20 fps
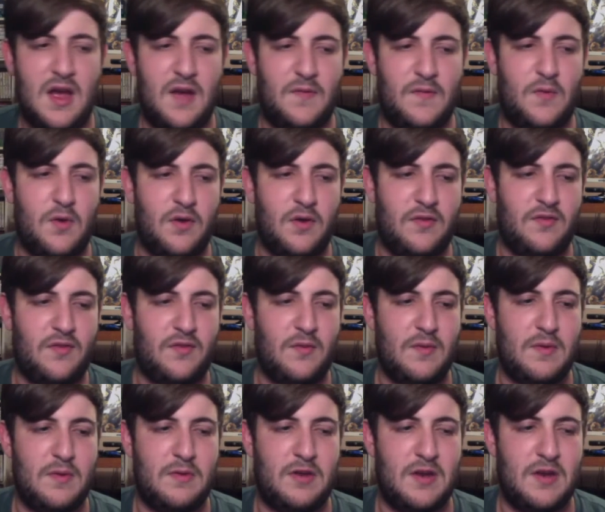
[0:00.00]
Of course, there's
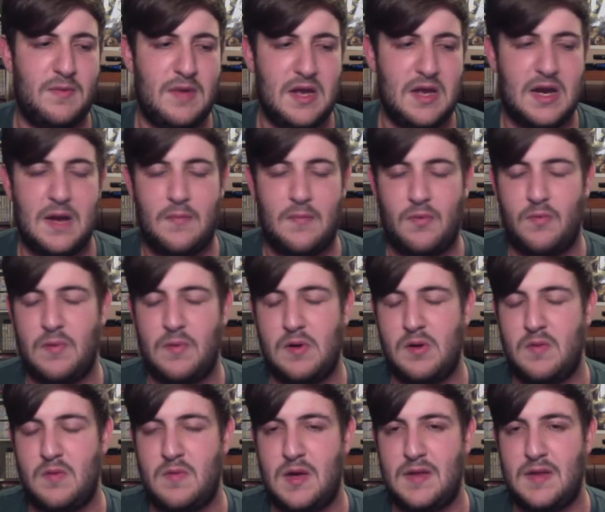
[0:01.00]
only going to be a couple
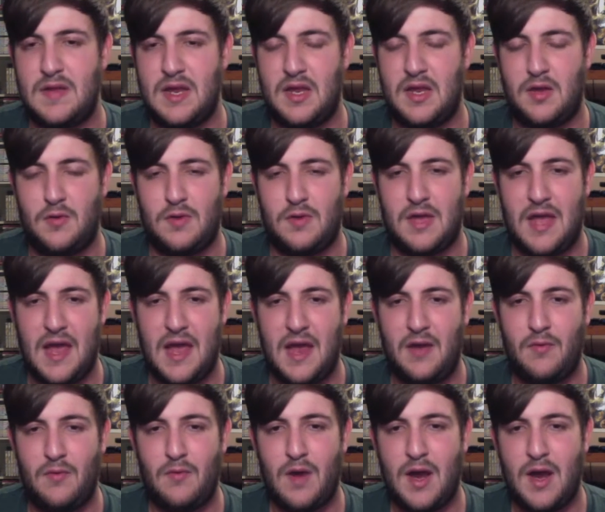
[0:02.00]
Pokemon that you
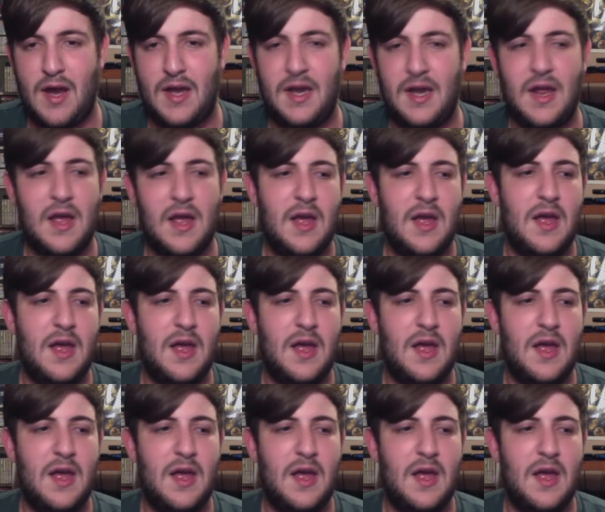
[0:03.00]
can ride,